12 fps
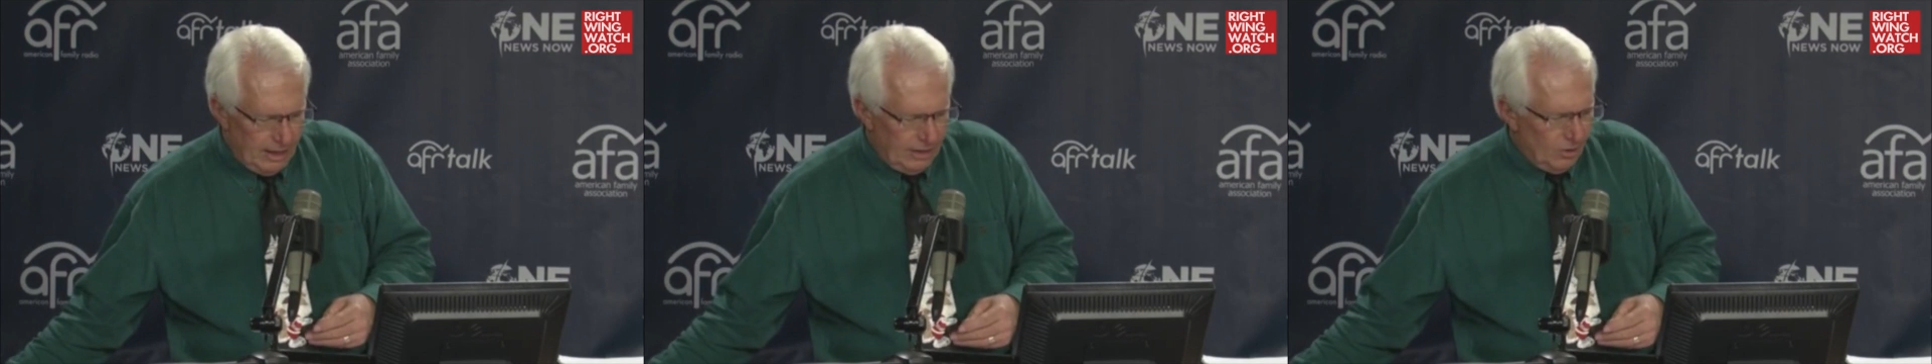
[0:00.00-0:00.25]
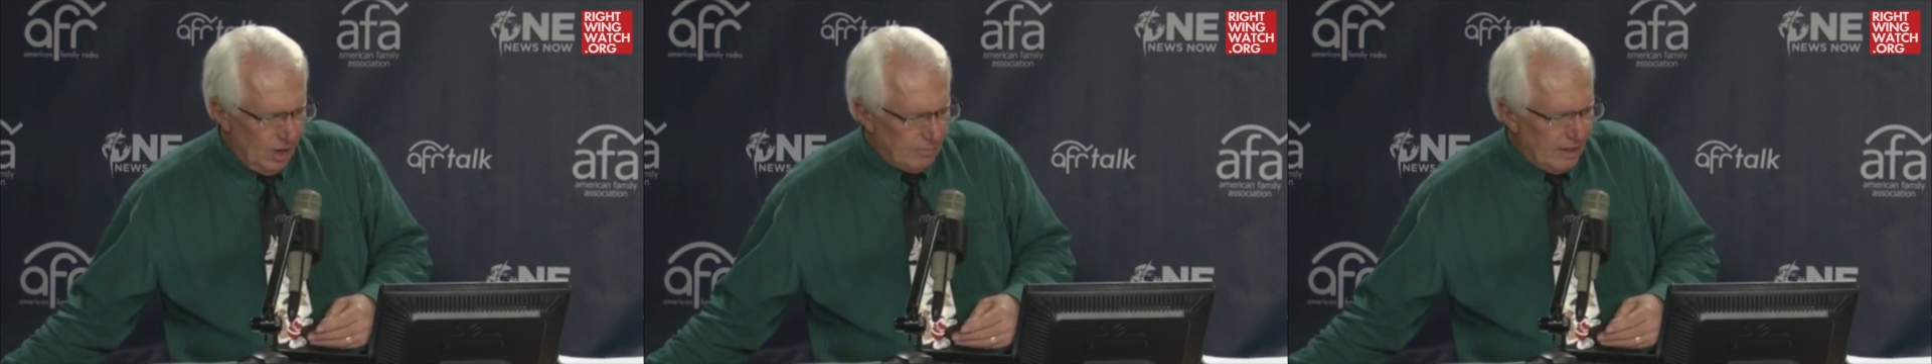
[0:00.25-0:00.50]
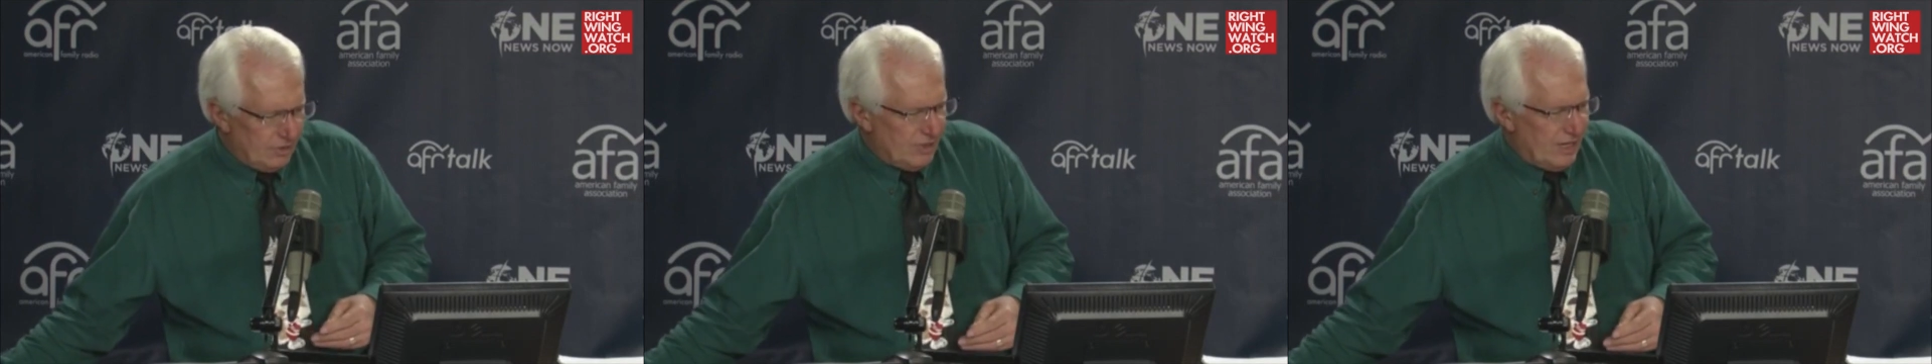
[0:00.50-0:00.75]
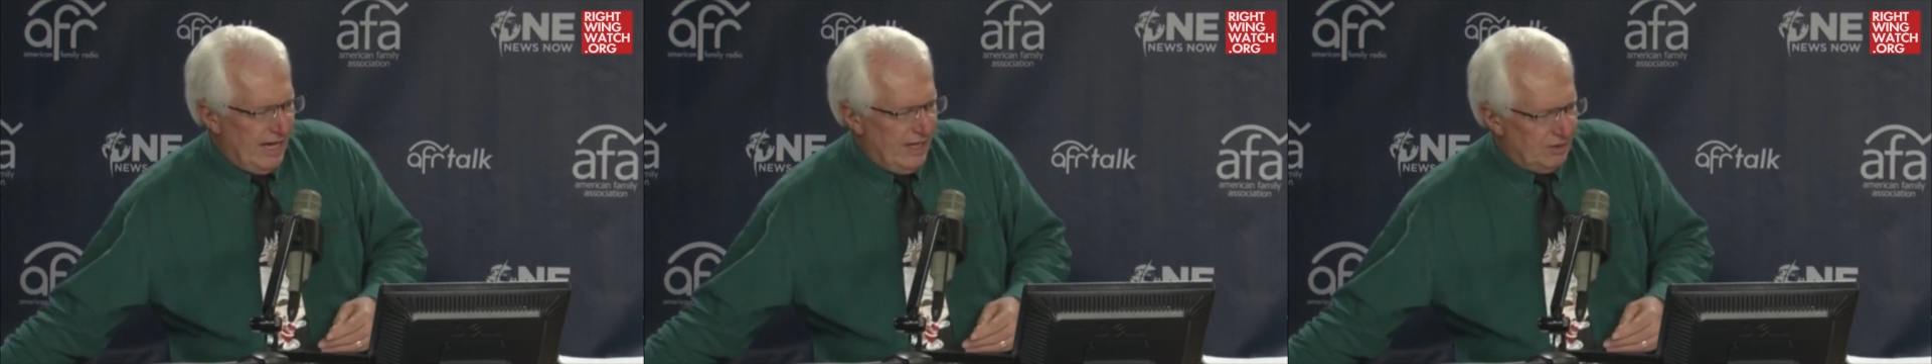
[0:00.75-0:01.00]
you know, I'm not a
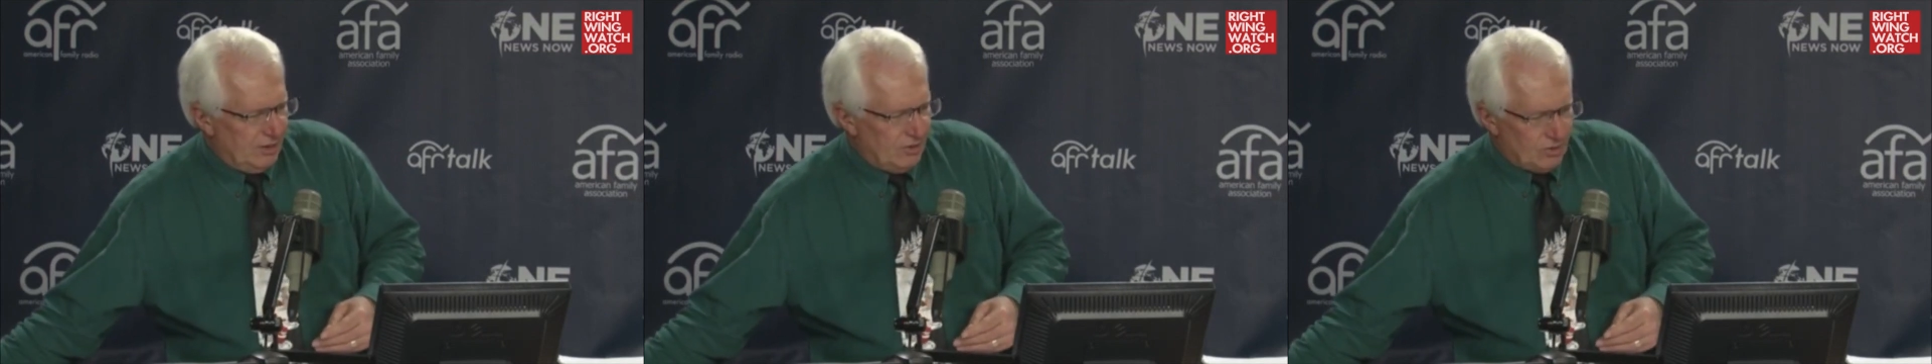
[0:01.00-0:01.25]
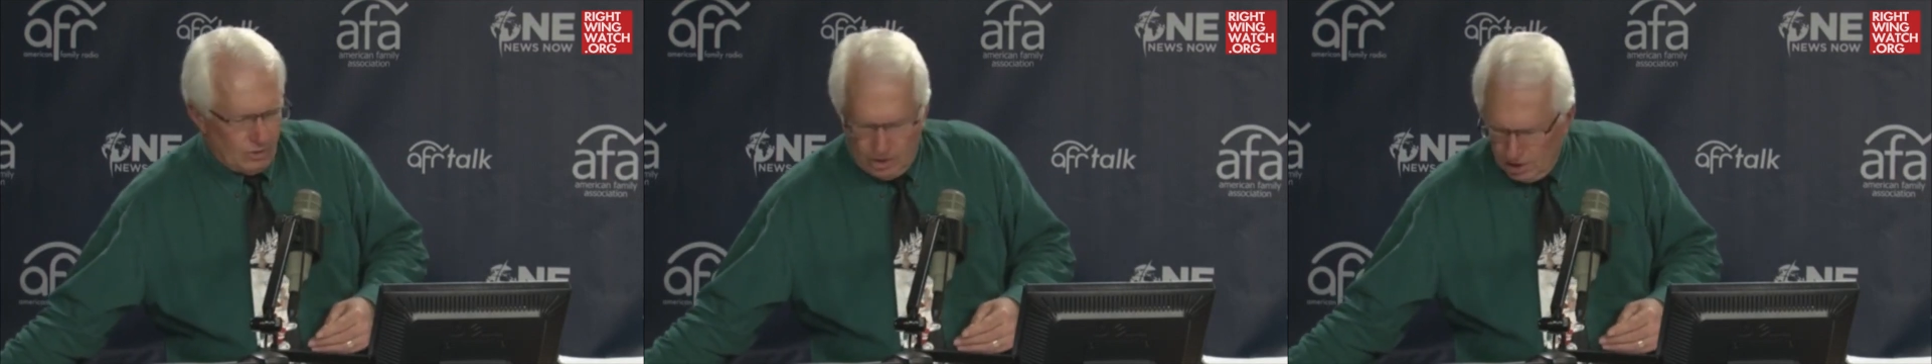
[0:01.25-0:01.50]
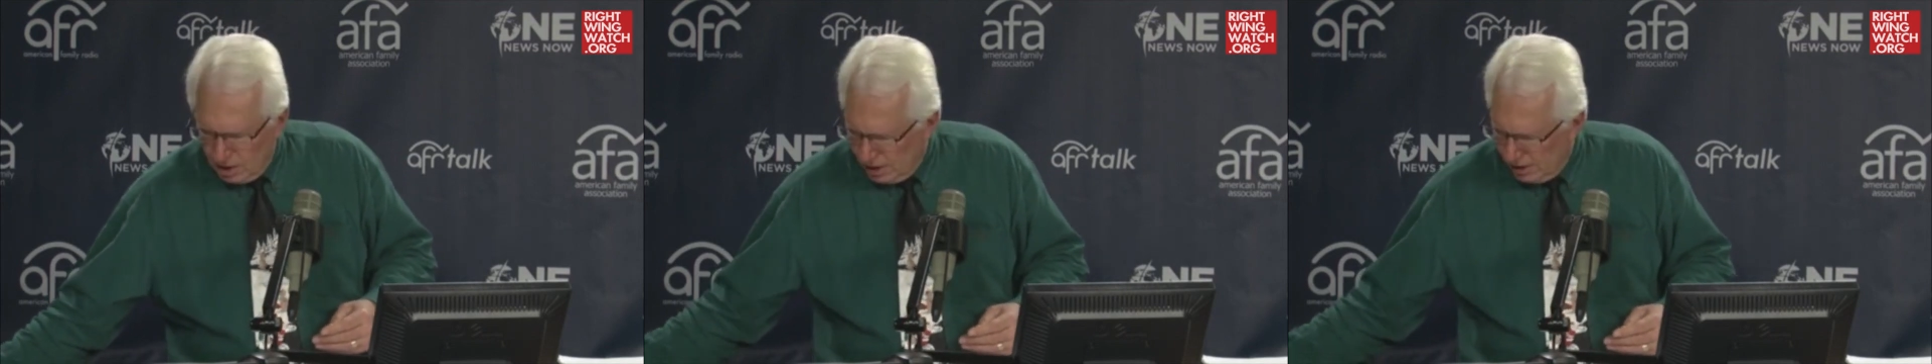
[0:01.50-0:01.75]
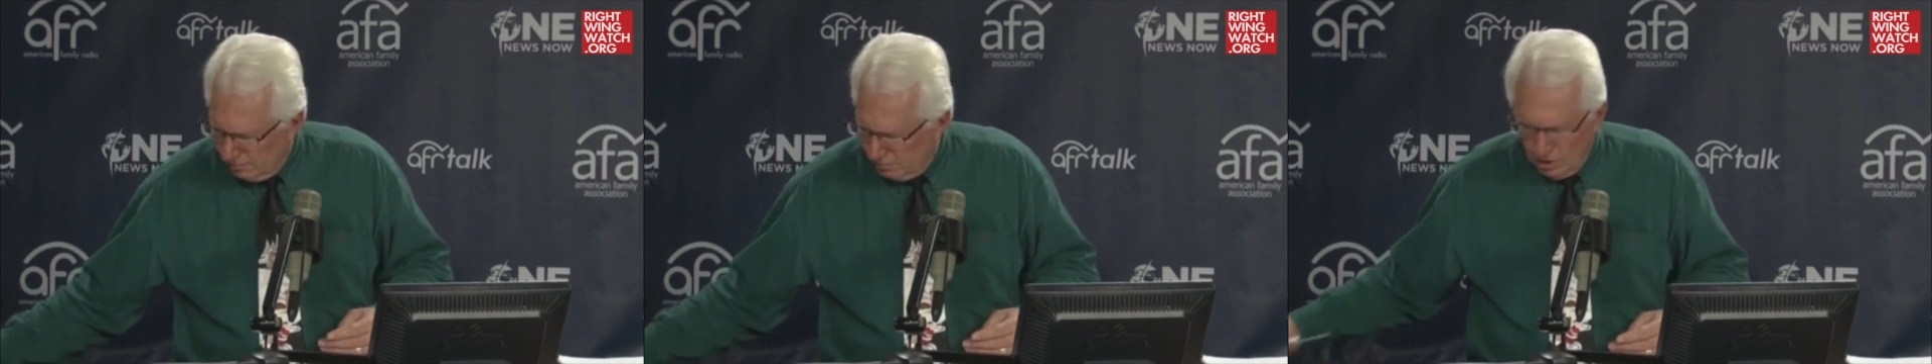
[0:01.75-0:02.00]
scientist or a, a,
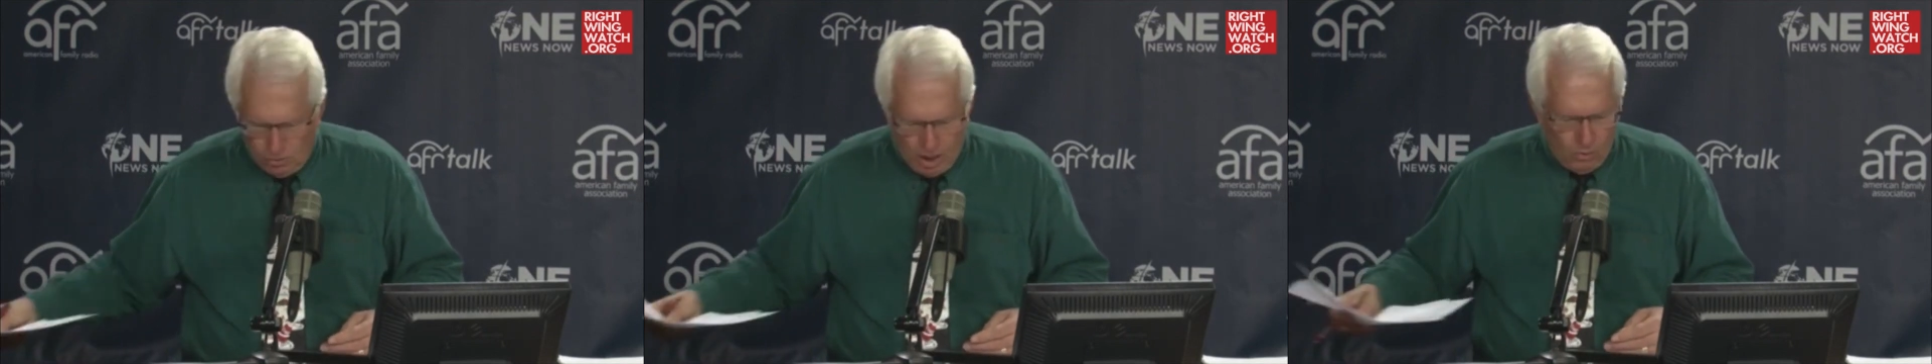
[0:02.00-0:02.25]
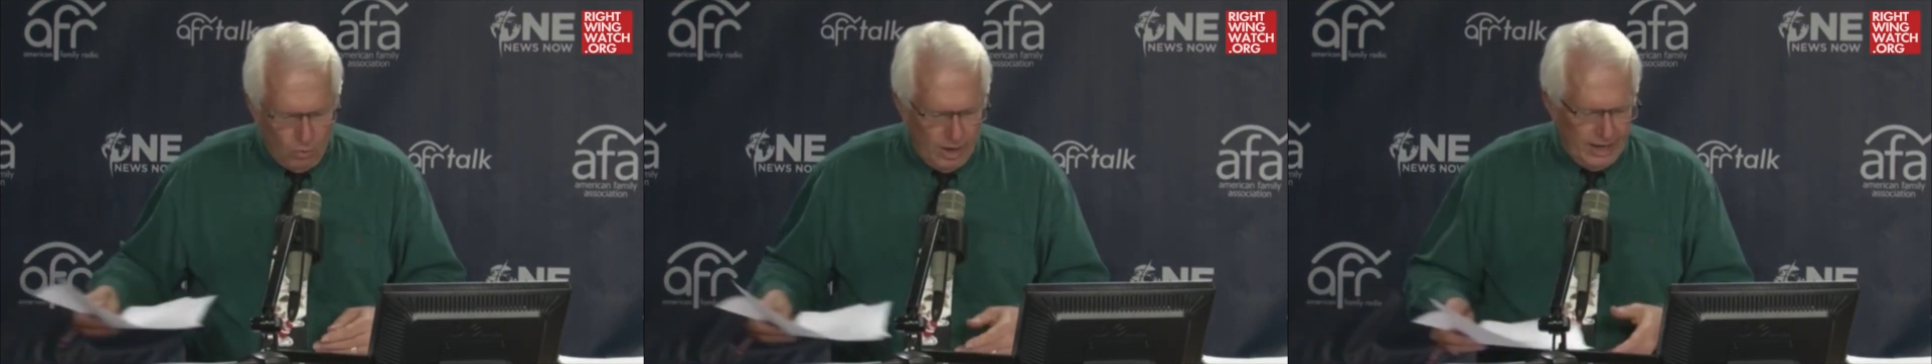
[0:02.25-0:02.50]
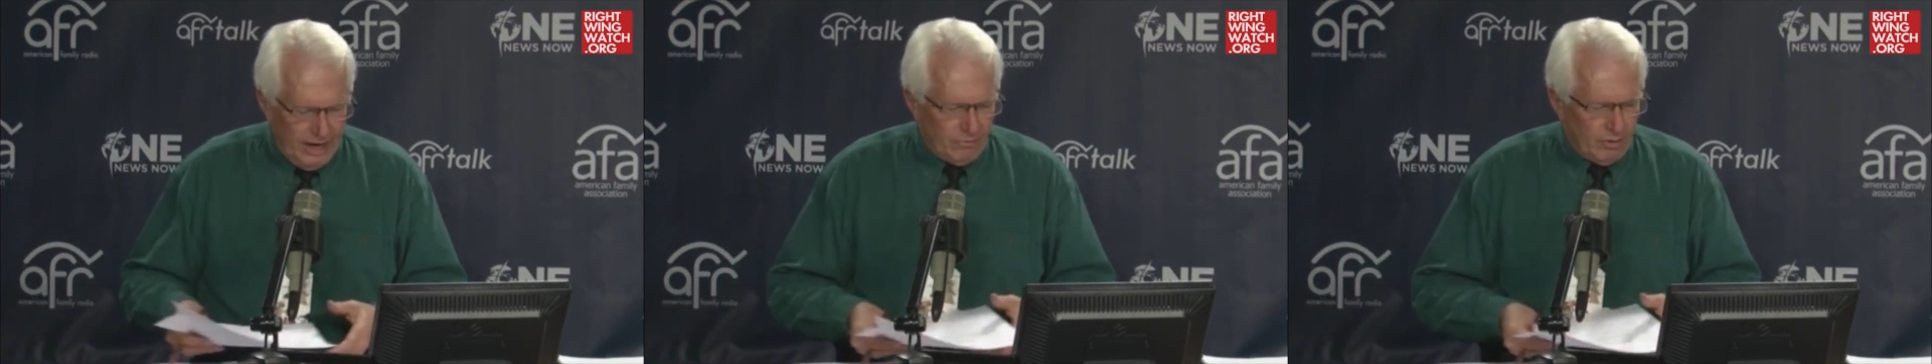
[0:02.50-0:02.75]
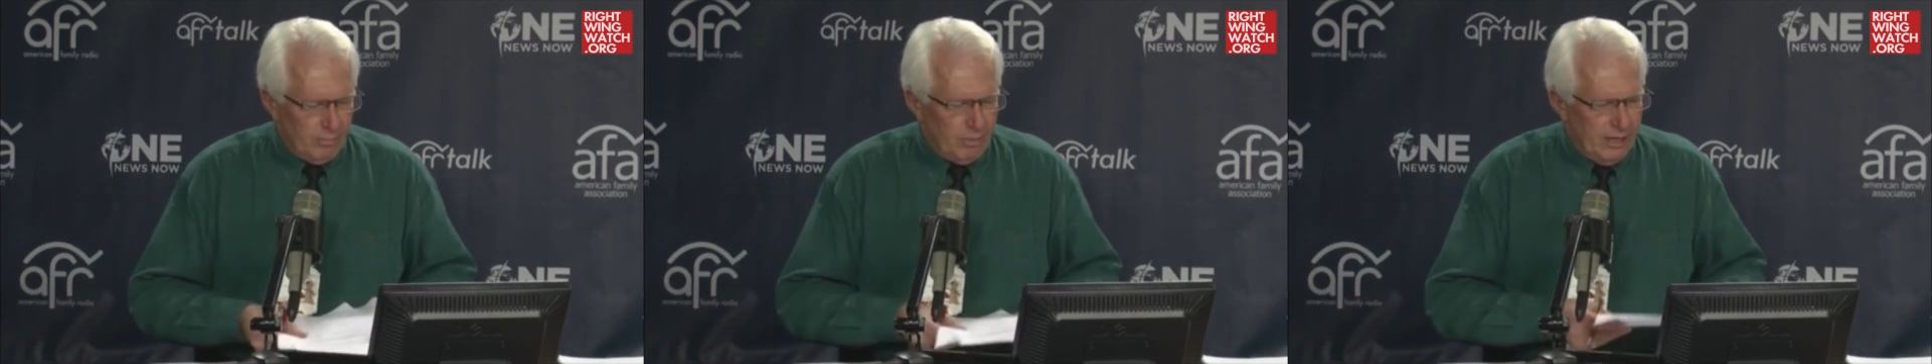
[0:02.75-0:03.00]
a whatever,
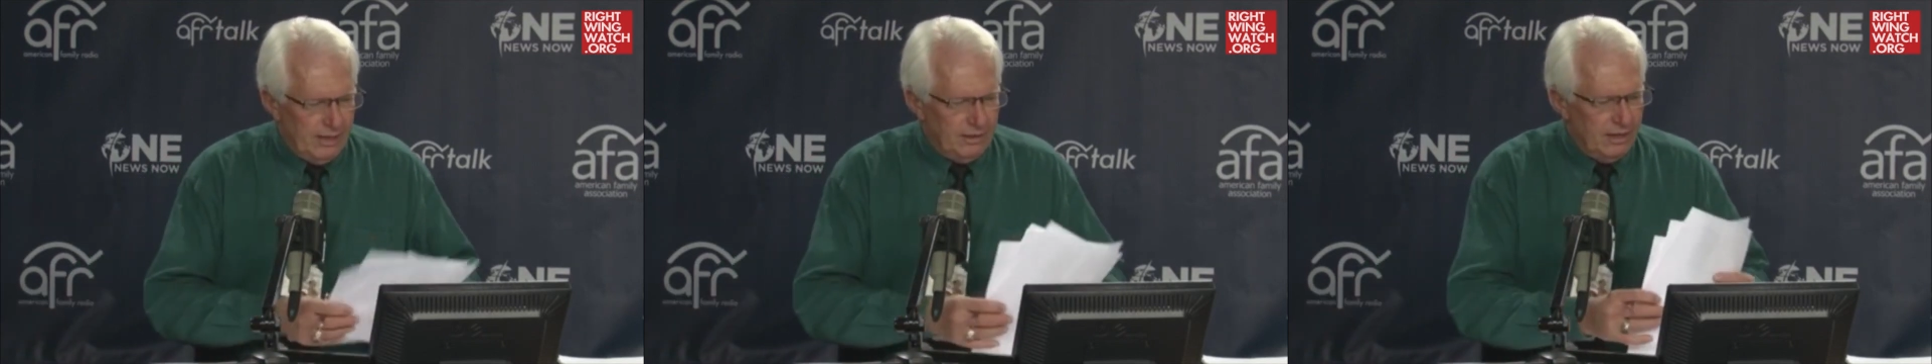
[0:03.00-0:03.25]
but